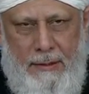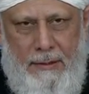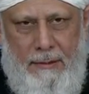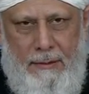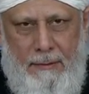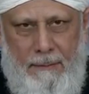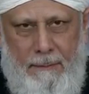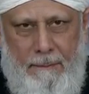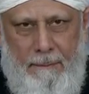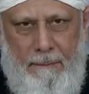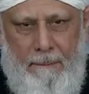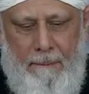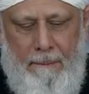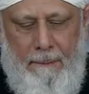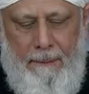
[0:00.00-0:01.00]
there were
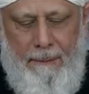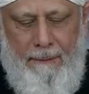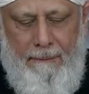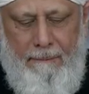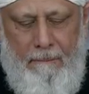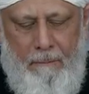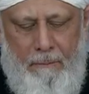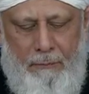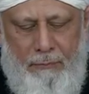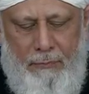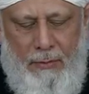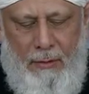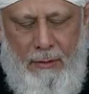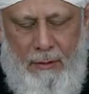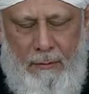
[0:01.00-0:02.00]
two Egyptian
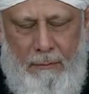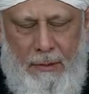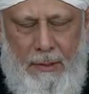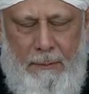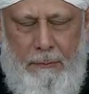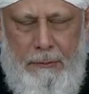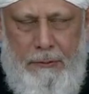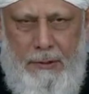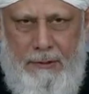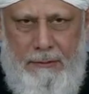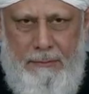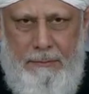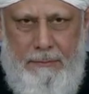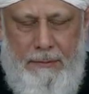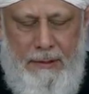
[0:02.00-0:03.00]
scholars, uh, two professors
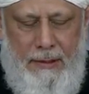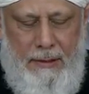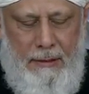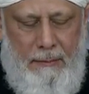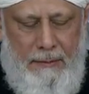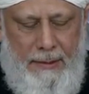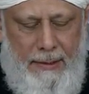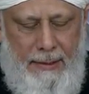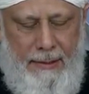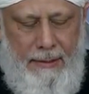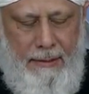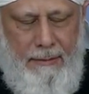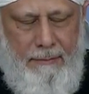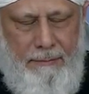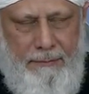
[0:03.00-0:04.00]
from
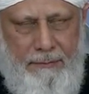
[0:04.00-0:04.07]
Egypt.